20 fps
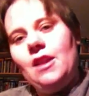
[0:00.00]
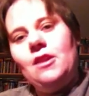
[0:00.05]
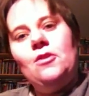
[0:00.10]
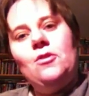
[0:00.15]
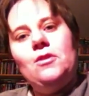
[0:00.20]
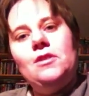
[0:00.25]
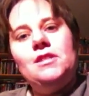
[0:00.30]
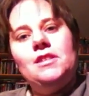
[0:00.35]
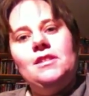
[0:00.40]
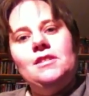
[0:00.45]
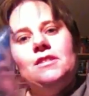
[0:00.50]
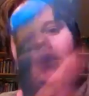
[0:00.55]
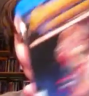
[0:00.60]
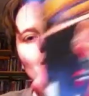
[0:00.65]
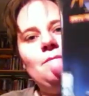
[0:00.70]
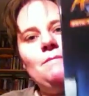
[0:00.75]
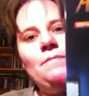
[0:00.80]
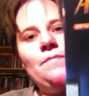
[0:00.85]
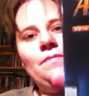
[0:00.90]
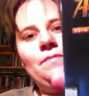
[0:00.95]
that, of course,
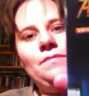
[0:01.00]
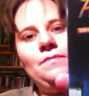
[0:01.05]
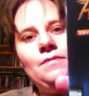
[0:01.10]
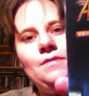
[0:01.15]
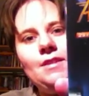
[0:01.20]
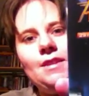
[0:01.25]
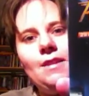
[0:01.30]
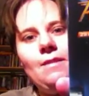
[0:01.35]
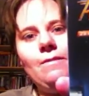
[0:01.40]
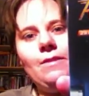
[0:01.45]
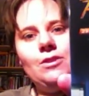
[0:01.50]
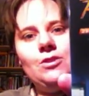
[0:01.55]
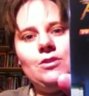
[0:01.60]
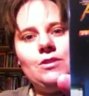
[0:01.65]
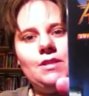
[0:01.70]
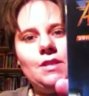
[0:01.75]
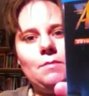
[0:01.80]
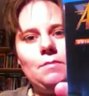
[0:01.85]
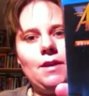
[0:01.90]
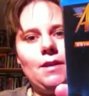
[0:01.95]
is
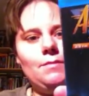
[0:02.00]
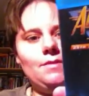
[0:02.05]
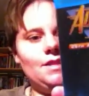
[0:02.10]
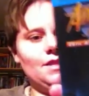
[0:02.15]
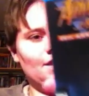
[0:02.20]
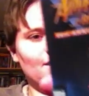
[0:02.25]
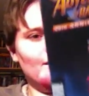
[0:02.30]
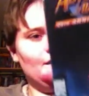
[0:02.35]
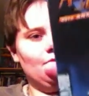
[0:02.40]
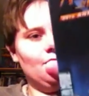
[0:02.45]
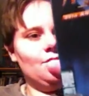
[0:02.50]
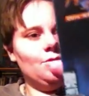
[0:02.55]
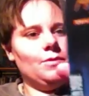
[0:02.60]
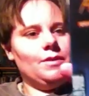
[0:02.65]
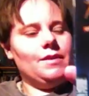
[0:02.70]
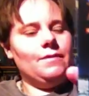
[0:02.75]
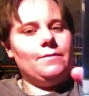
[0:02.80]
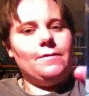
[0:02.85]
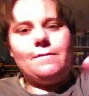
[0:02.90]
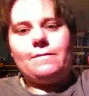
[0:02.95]
Adventures in Babysitting, the
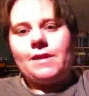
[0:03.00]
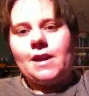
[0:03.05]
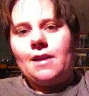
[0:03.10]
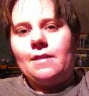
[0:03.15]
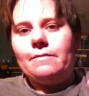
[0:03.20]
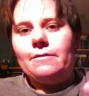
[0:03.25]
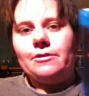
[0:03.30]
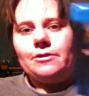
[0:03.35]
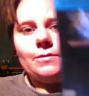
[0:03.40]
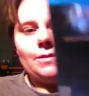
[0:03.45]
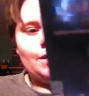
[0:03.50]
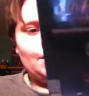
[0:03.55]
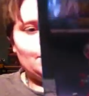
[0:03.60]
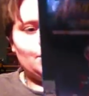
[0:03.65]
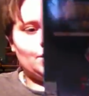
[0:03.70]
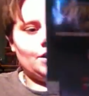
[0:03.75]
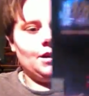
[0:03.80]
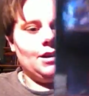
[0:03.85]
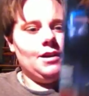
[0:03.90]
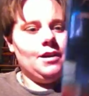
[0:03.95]
25th anniversary
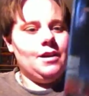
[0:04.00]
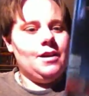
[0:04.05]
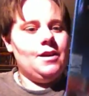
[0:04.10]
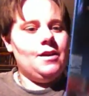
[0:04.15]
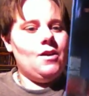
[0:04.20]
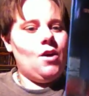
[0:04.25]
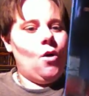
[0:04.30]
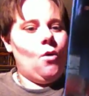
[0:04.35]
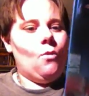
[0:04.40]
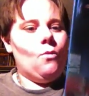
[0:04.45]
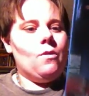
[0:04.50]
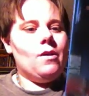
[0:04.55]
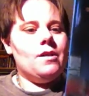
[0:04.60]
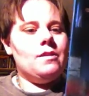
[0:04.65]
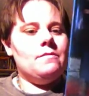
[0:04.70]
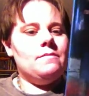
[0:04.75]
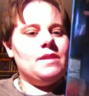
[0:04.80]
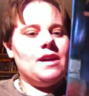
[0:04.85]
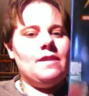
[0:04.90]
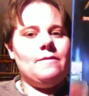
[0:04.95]
edition. One
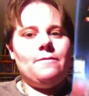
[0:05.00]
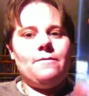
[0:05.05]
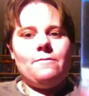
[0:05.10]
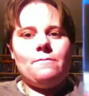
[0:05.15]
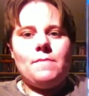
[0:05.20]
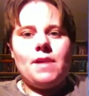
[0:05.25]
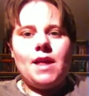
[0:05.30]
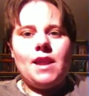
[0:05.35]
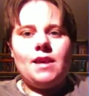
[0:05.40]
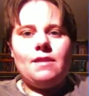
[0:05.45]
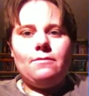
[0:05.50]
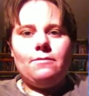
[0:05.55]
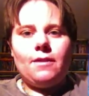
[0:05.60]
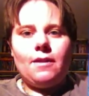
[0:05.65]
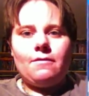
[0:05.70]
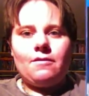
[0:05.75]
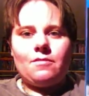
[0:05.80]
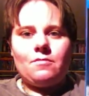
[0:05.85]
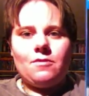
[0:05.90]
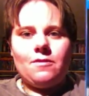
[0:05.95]
of my many
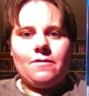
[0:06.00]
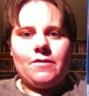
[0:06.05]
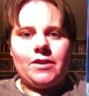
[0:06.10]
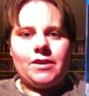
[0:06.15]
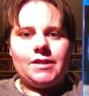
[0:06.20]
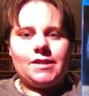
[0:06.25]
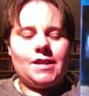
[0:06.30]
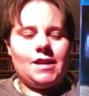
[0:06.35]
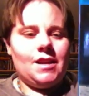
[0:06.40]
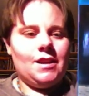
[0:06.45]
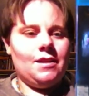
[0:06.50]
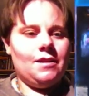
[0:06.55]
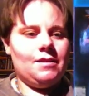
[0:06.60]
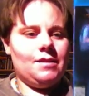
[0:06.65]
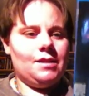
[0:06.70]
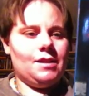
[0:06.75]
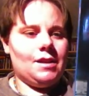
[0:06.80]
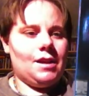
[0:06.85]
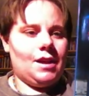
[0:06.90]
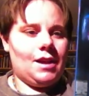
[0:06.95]
favorite movies
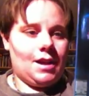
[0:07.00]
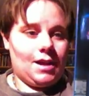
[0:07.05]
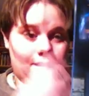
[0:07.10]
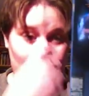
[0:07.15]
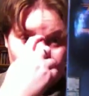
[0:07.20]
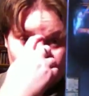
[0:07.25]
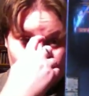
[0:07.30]
in